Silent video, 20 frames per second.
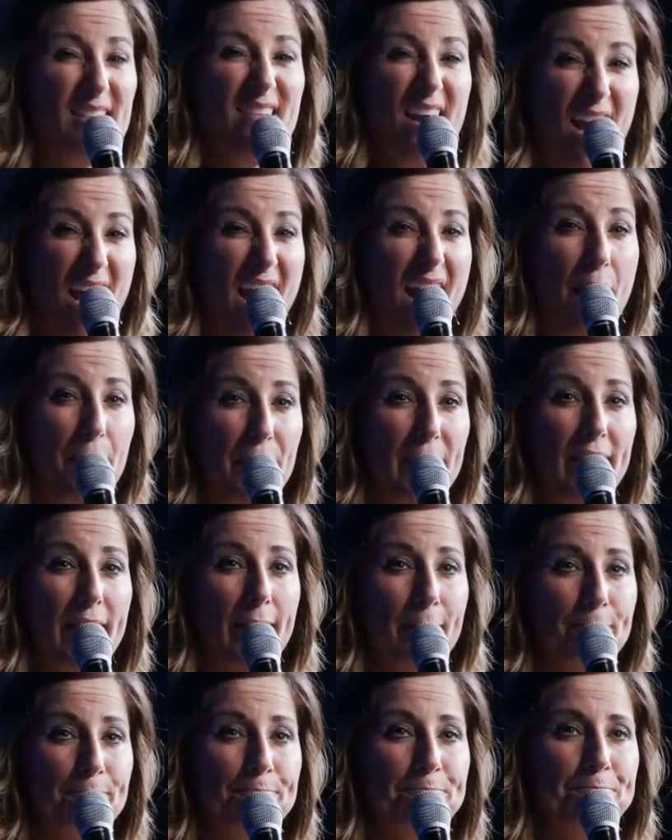that
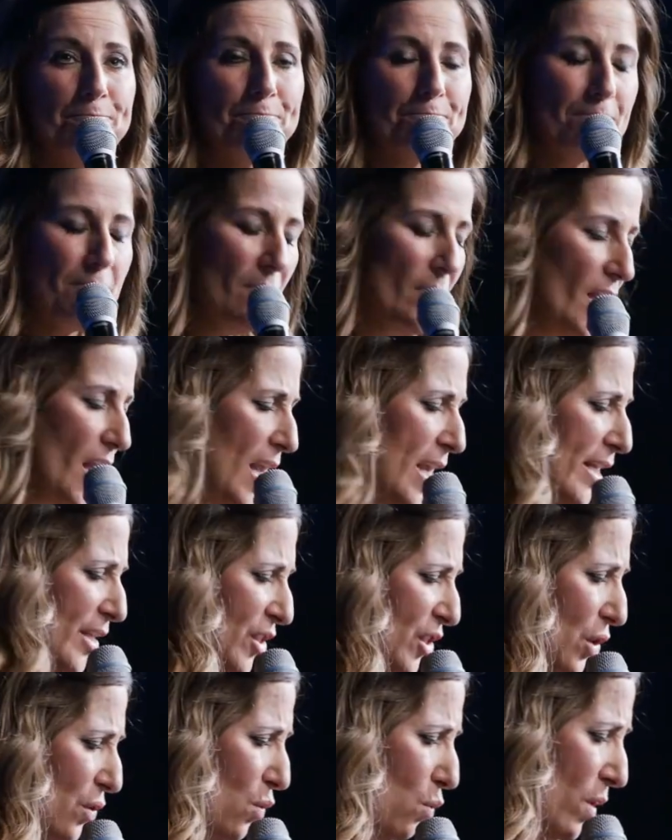happening? And
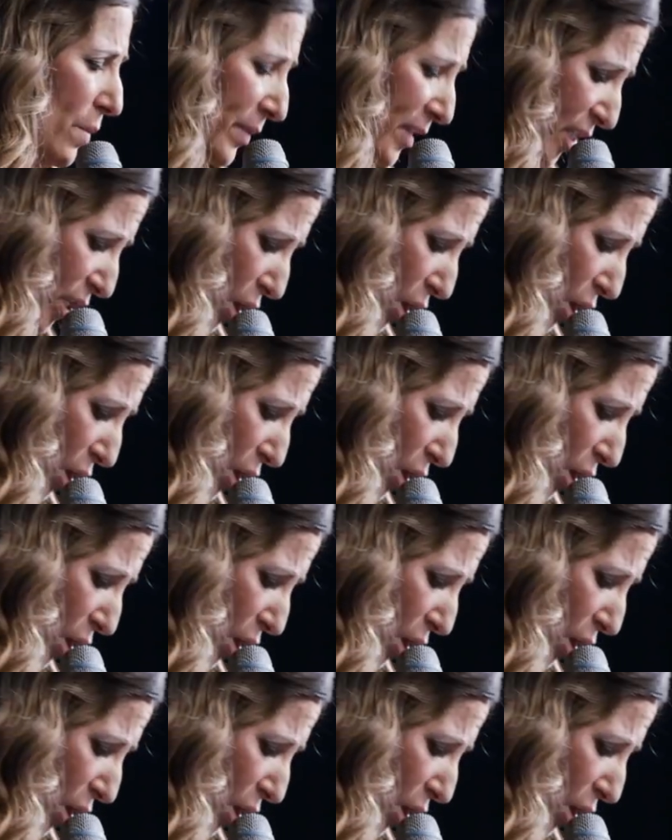so the women's